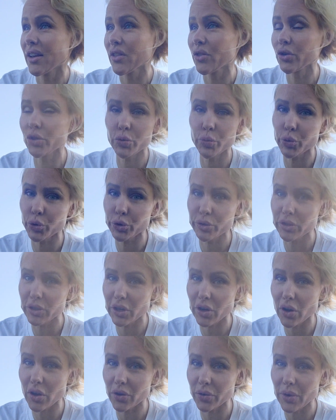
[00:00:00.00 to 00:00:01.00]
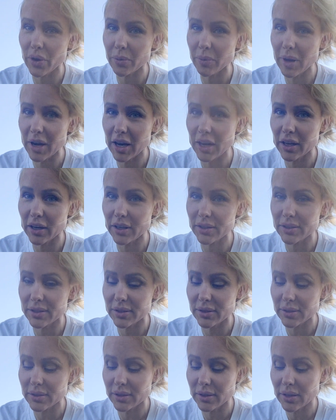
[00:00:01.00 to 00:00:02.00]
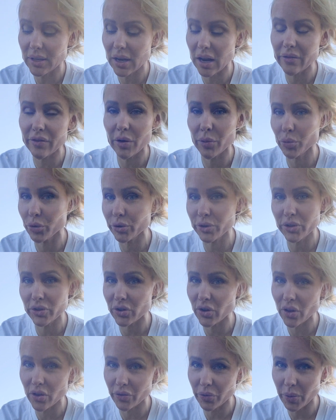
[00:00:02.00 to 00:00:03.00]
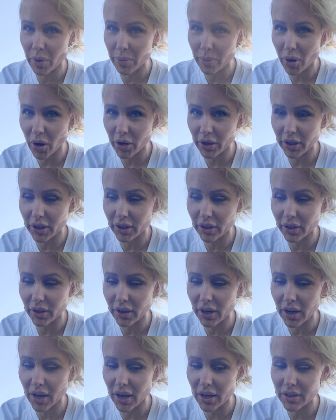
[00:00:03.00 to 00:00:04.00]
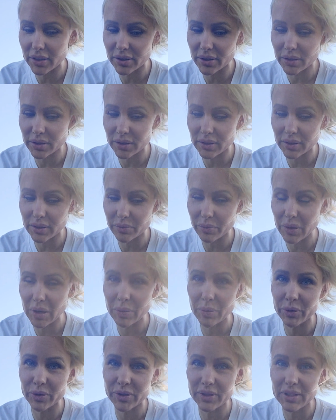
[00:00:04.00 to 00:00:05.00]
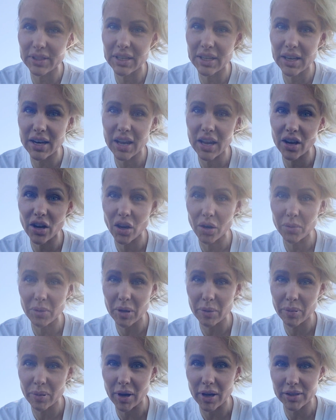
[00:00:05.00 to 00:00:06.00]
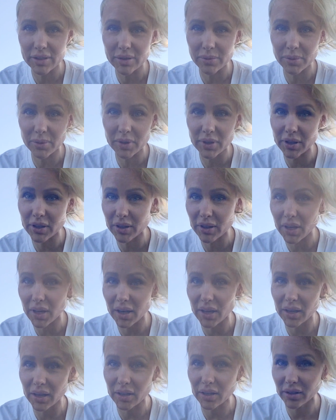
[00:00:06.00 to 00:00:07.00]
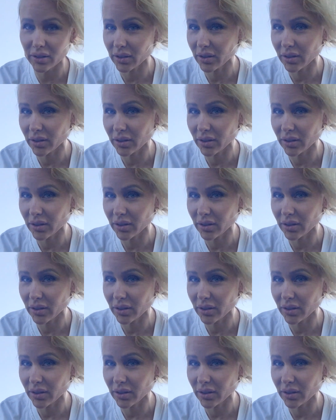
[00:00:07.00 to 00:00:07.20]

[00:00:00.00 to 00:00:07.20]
There's bruising all around my anus, and I've got bruises all over my body, and people's DNA on me, possibly, that